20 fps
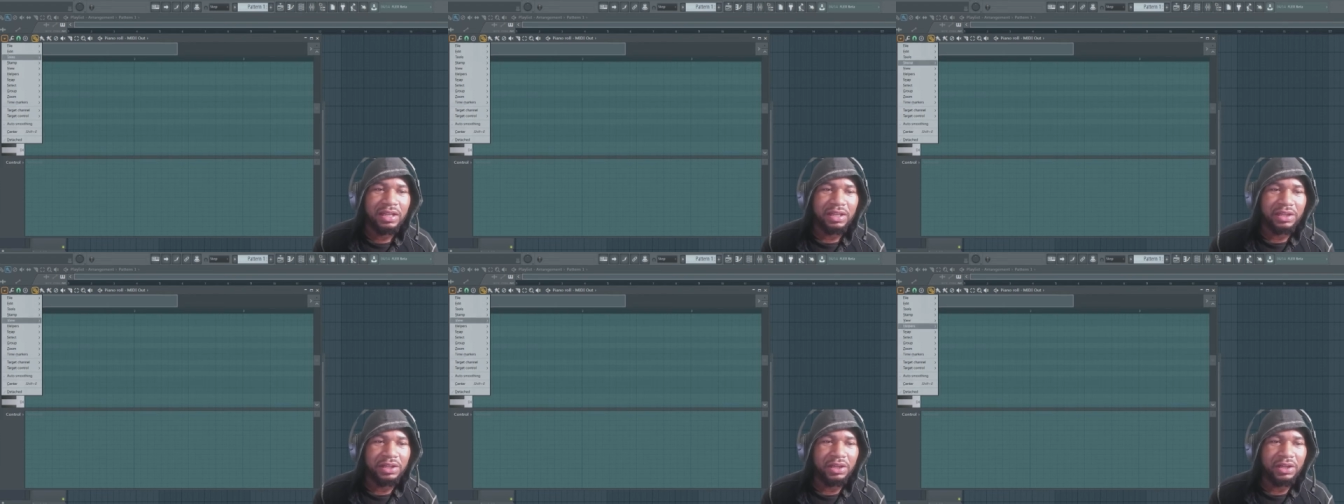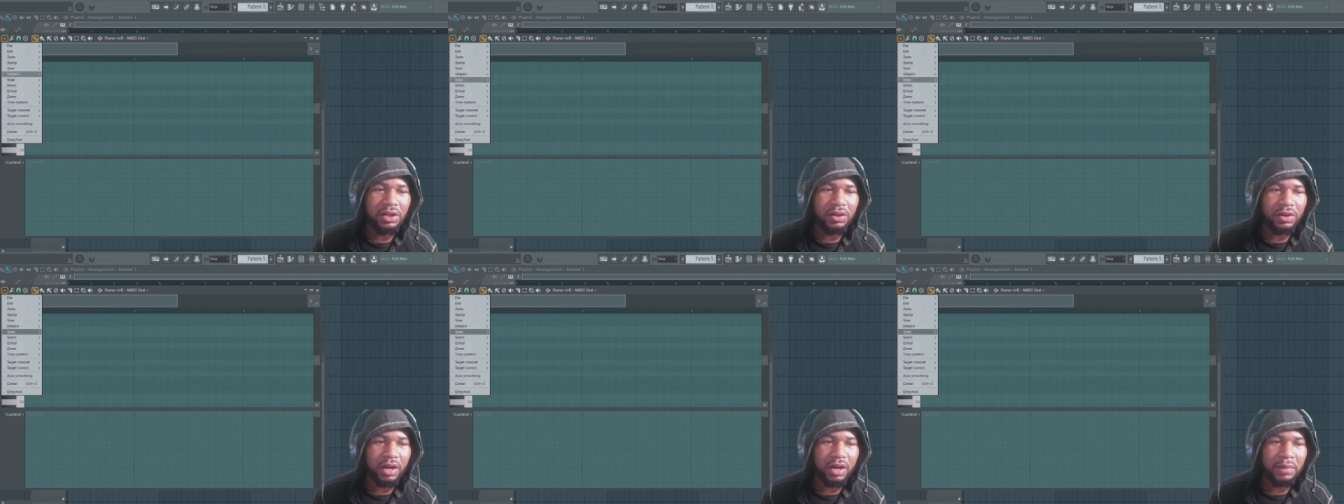
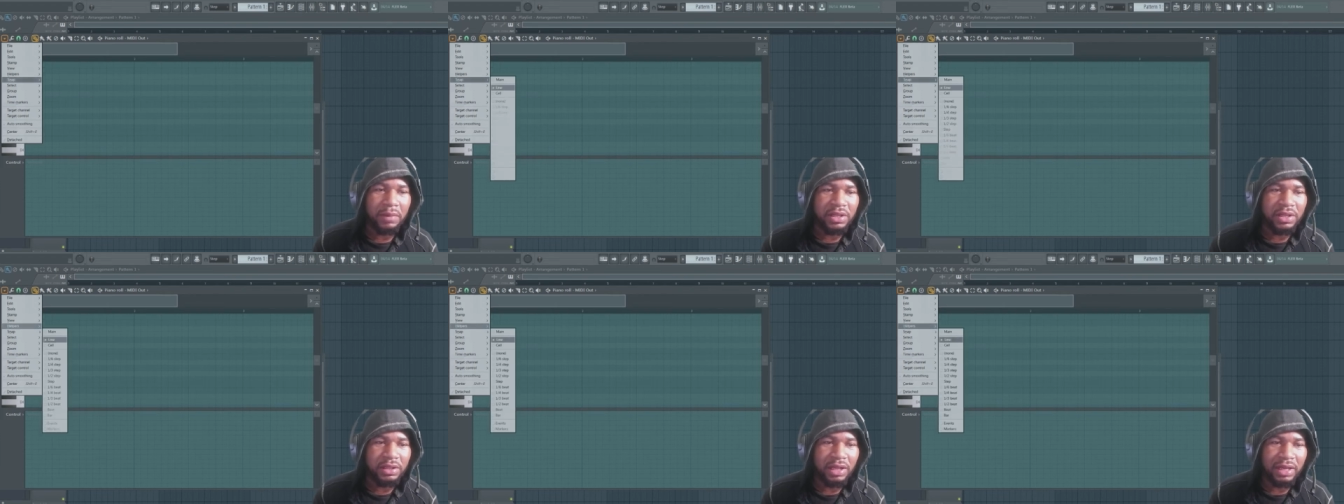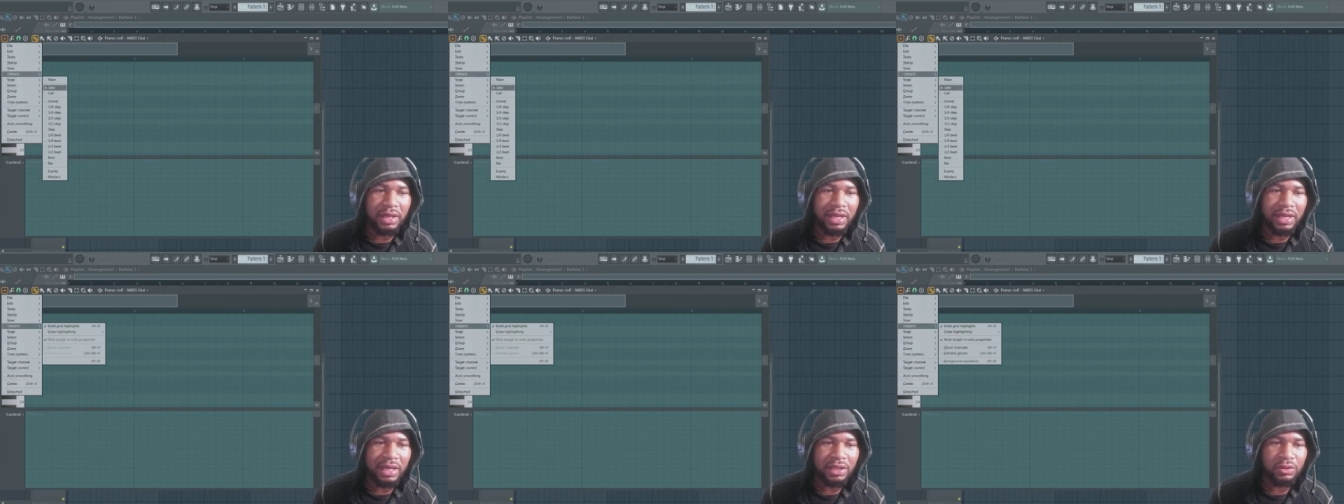I mean
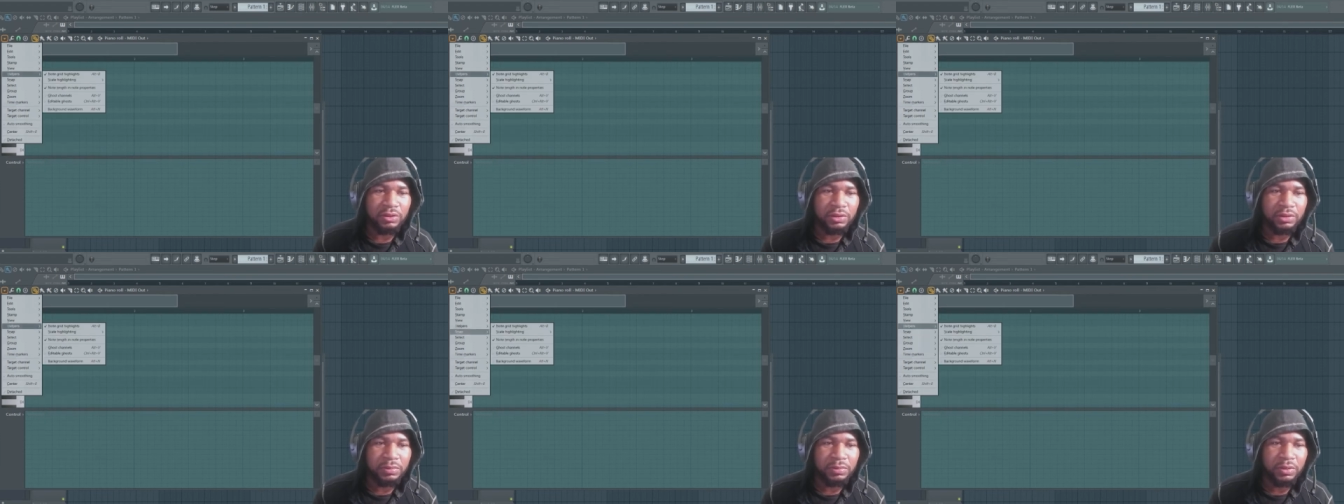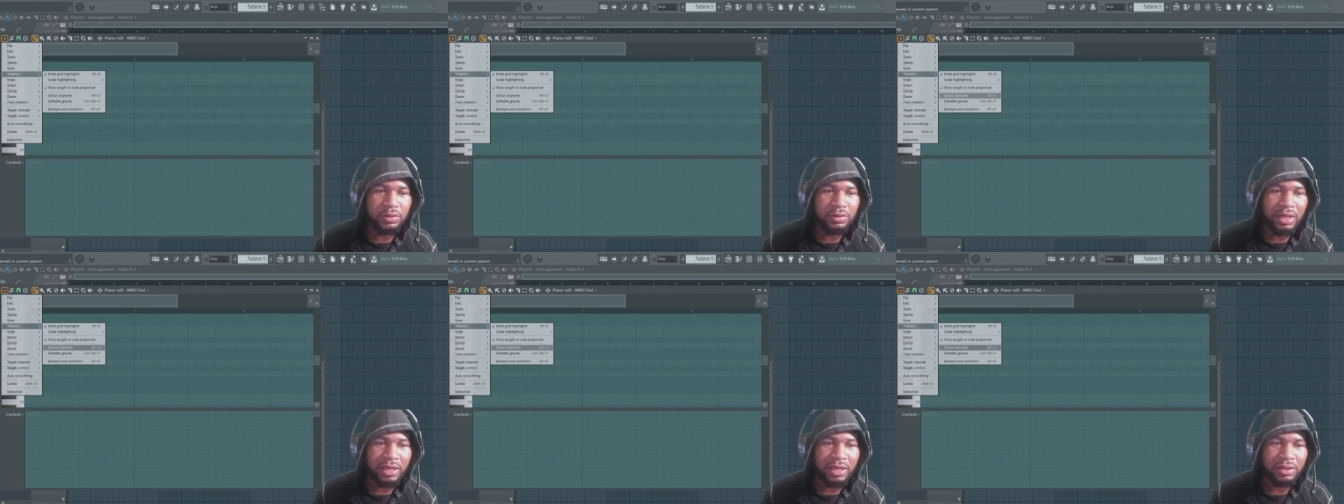not ghost
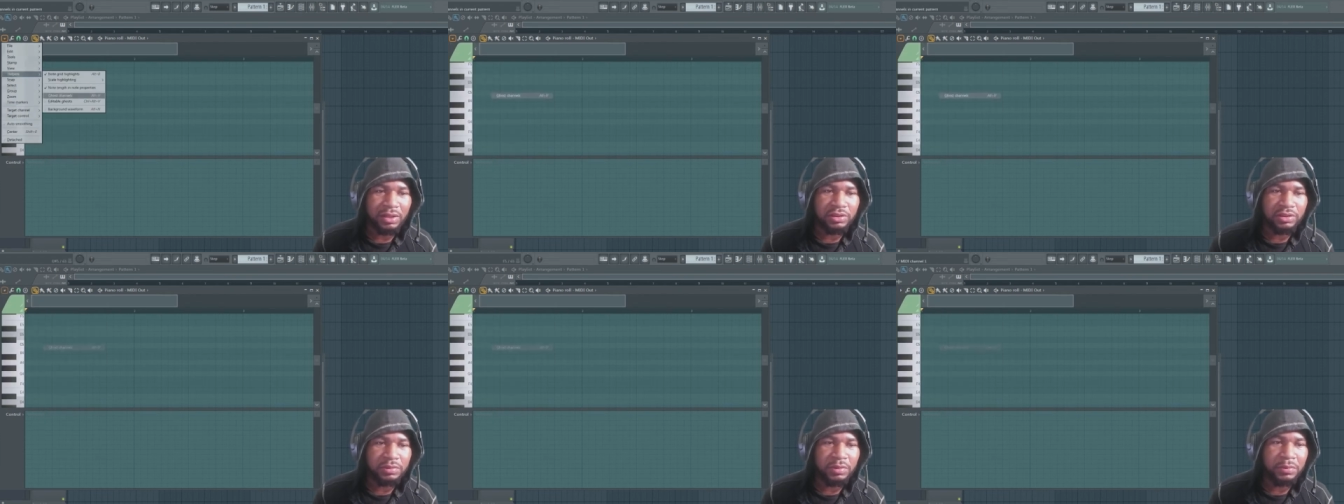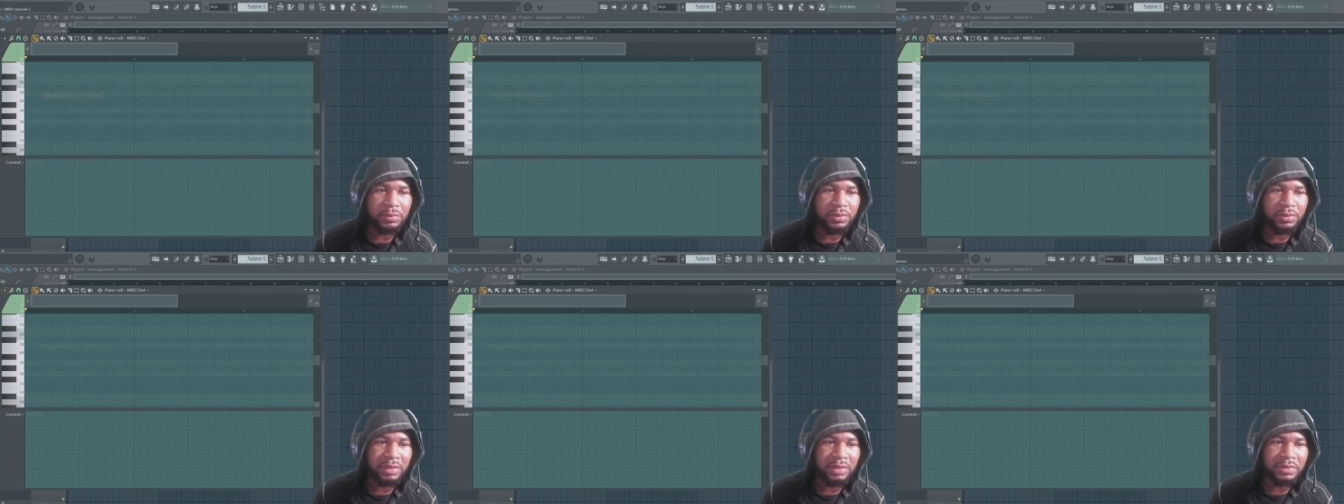mode,
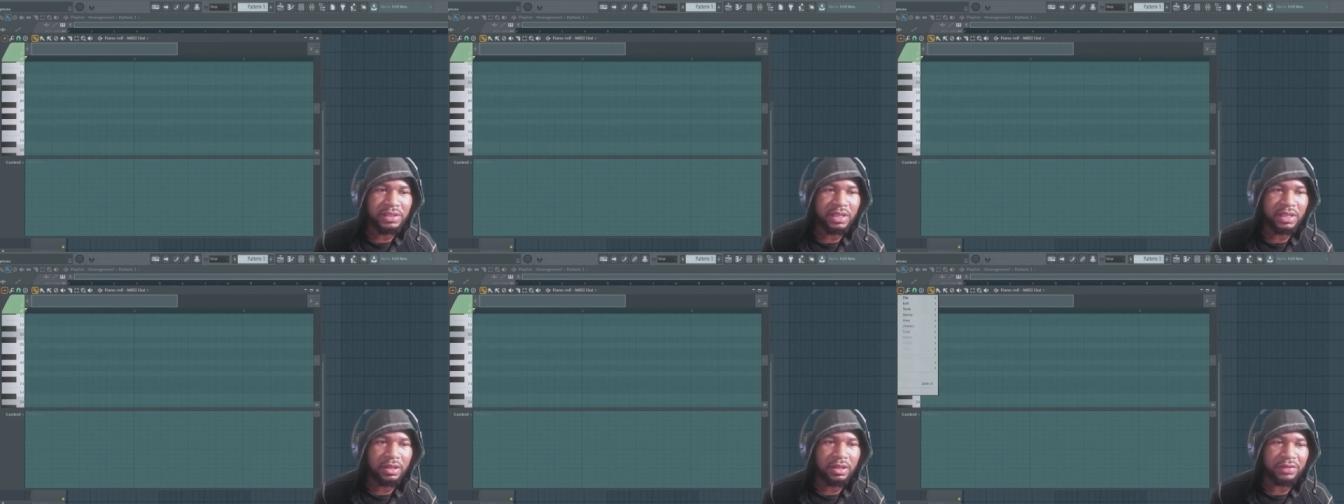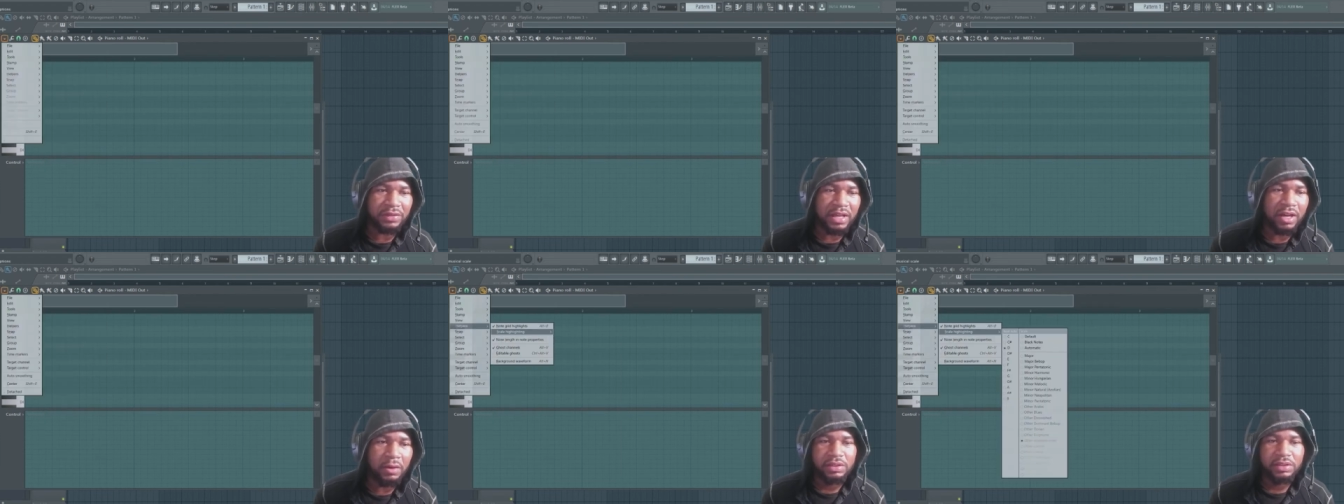but let me take
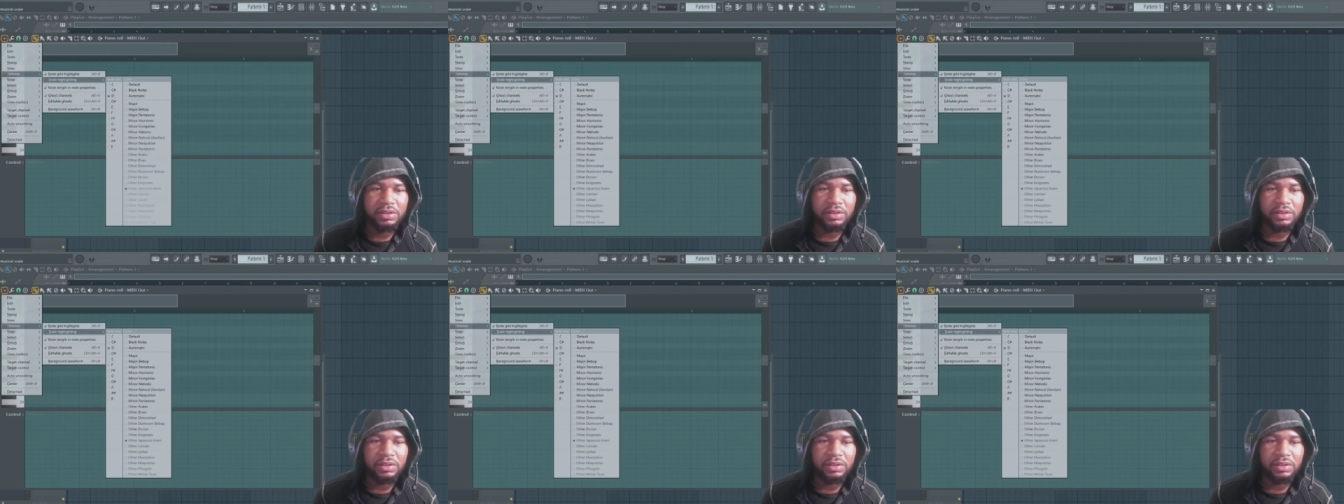off the help.